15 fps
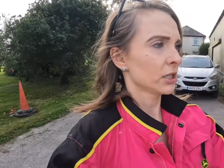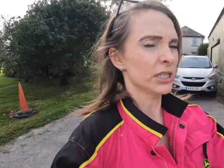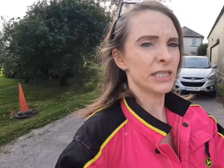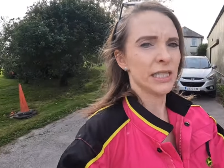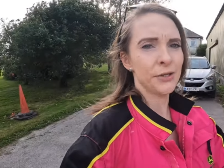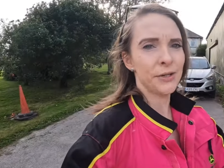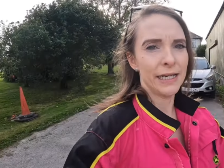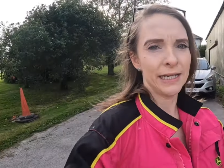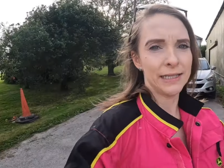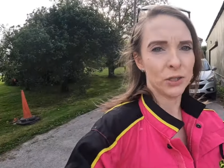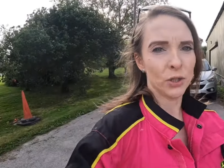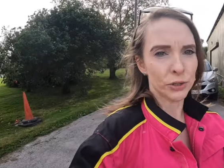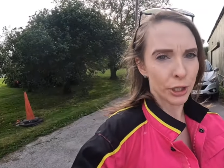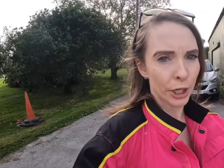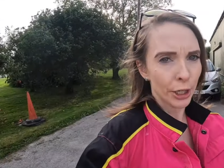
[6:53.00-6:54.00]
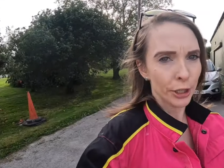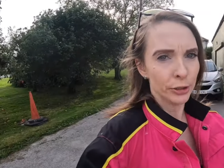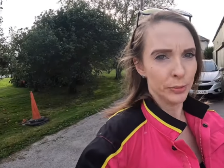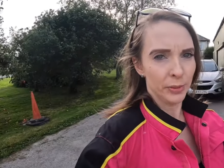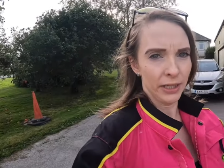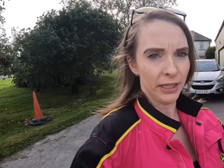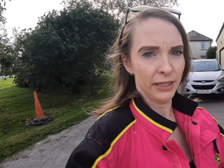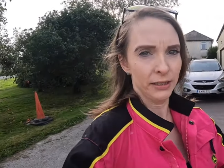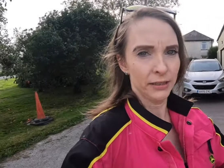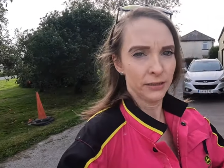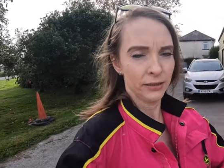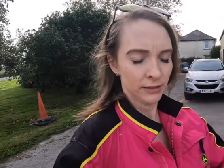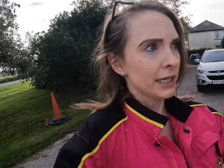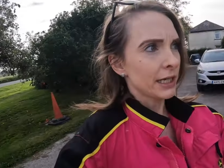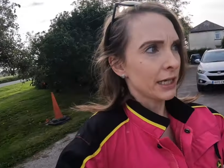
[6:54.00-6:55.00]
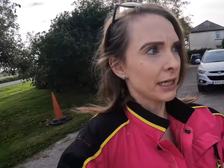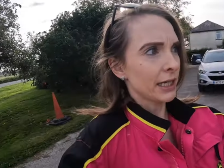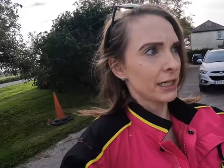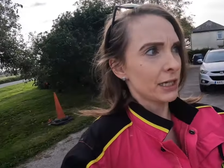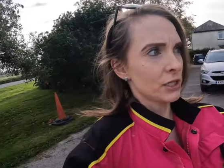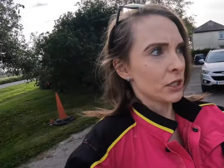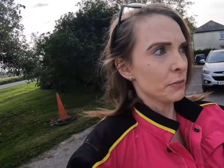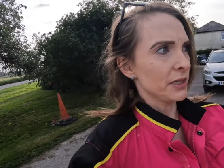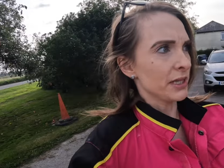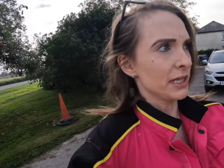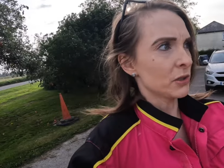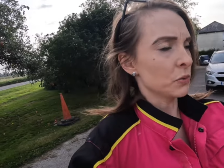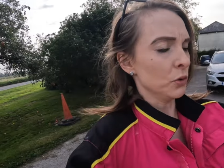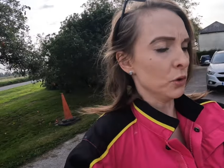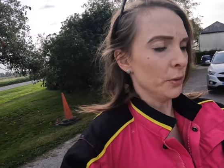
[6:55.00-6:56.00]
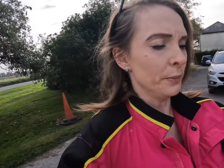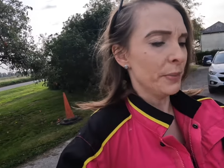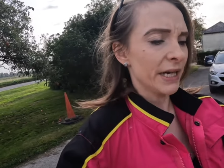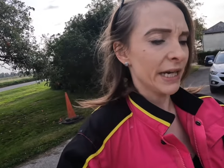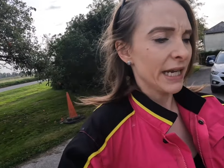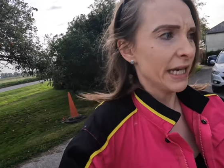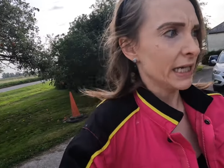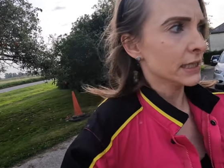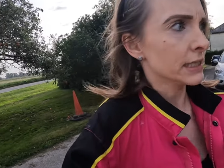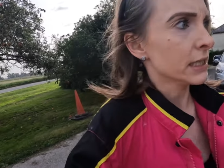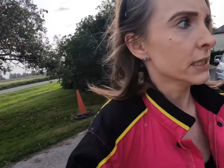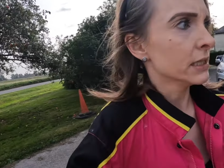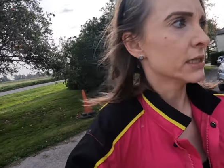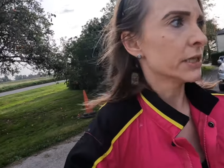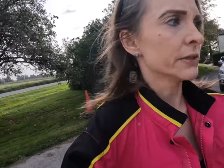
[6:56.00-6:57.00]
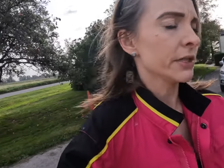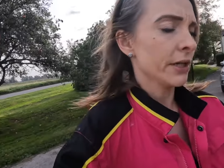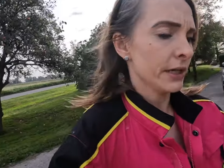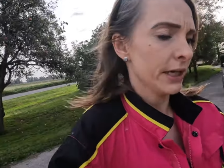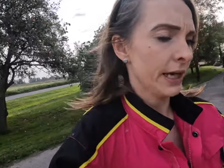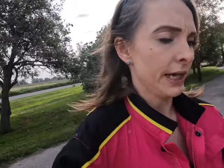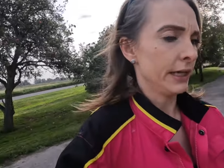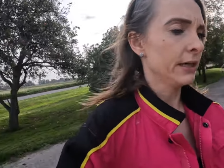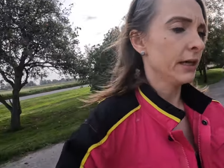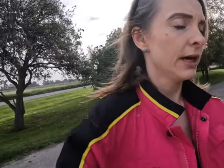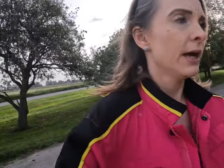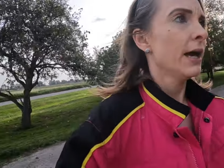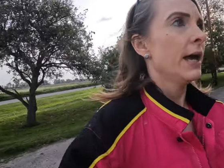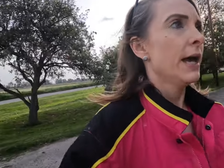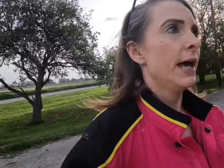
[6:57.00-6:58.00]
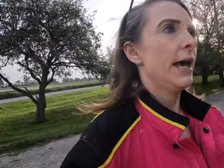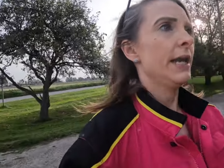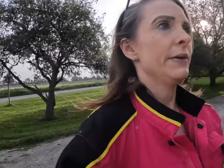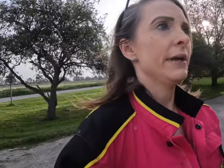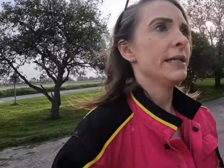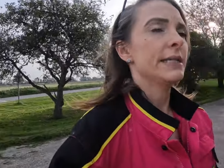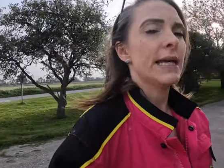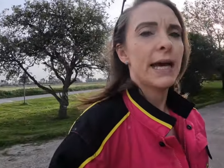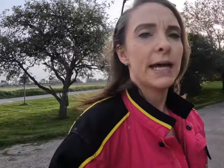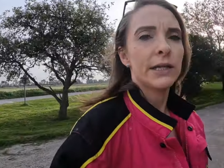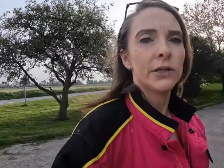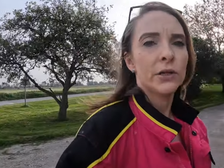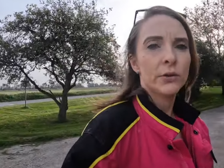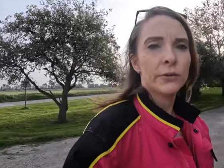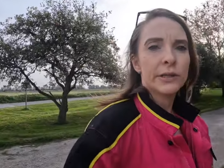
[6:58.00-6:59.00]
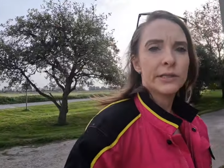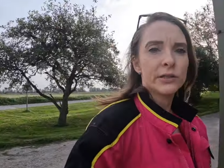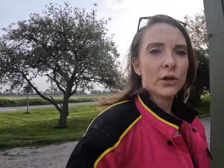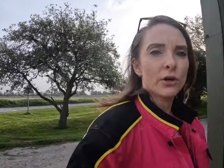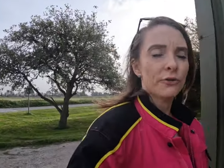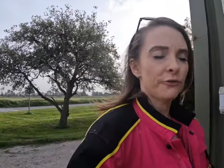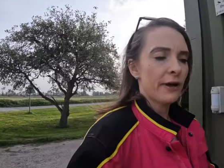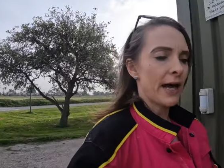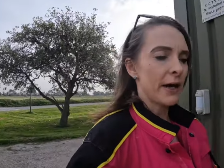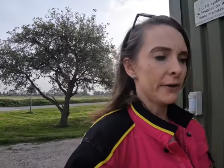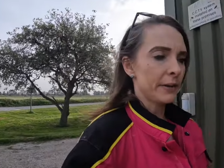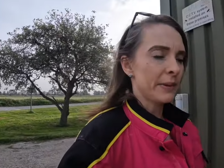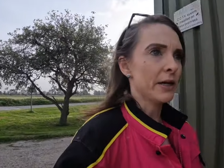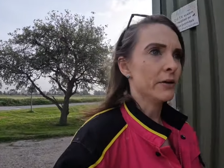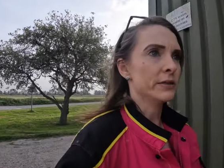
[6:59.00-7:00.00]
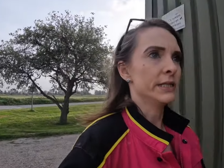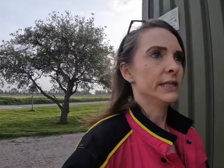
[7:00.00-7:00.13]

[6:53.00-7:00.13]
Considering it's October, it shouldn't be this warm, but it is, so it's okay. Anyway, Daniel is off out and about